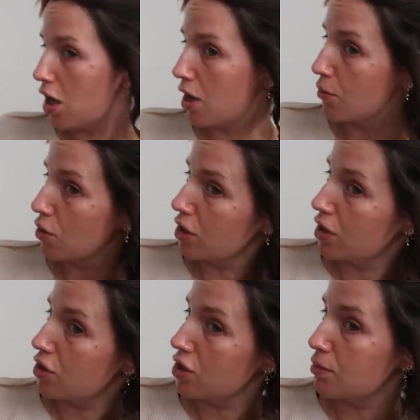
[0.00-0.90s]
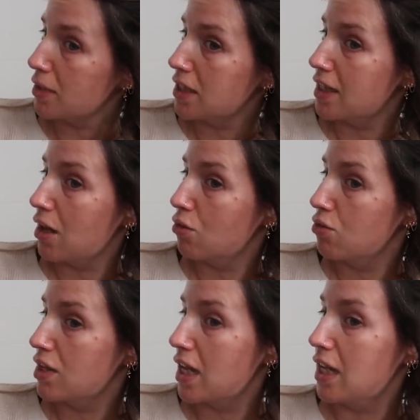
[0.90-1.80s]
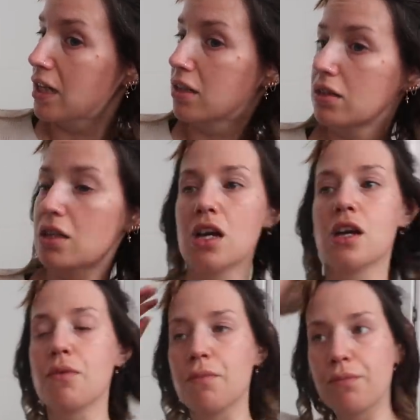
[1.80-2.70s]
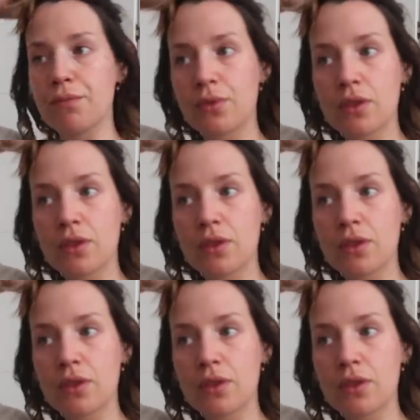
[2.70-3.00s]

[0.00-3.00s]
I'm not gonna just be down all day. Um,